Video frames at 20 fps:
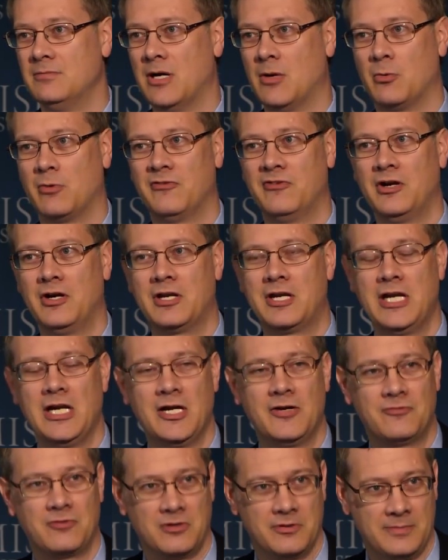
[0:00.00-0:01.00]
but we're very
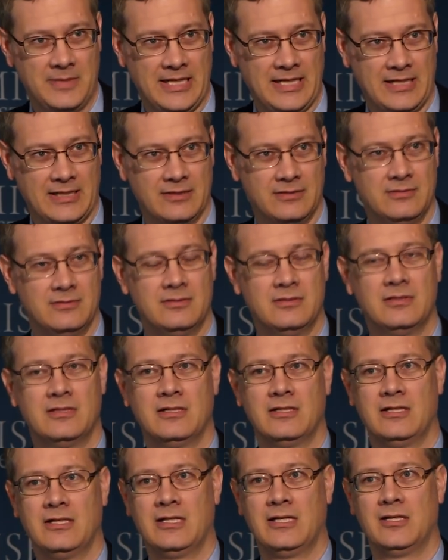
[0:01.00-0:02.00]
careful about it.
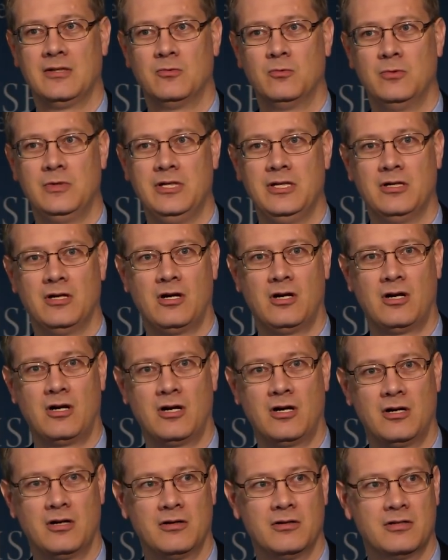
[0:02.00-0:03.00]
And we
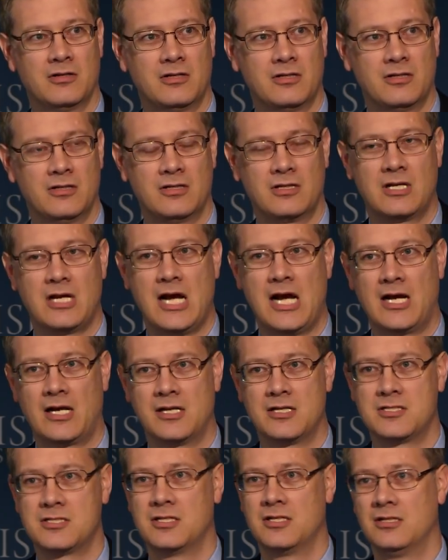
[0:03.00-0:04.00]
are
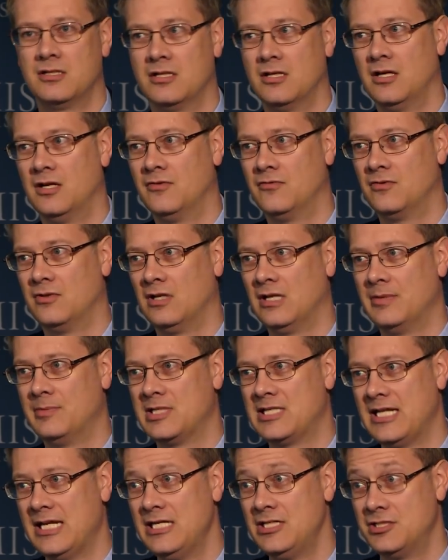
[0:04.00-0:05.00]
cognizant of the
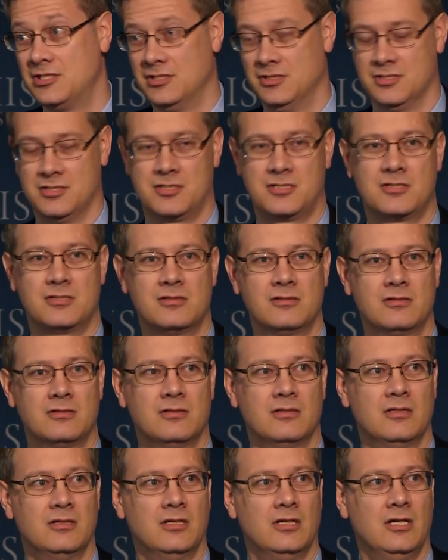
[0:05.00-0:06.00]
limitations
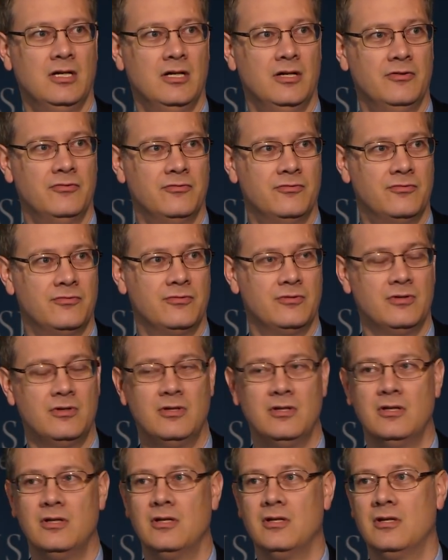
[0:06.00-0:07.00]
of
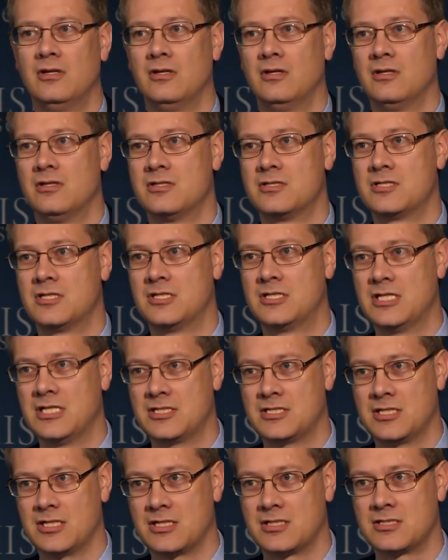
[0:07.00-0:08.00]

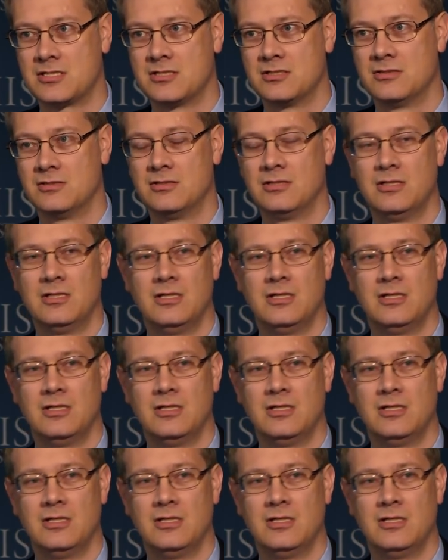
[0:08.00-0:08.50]
statistics.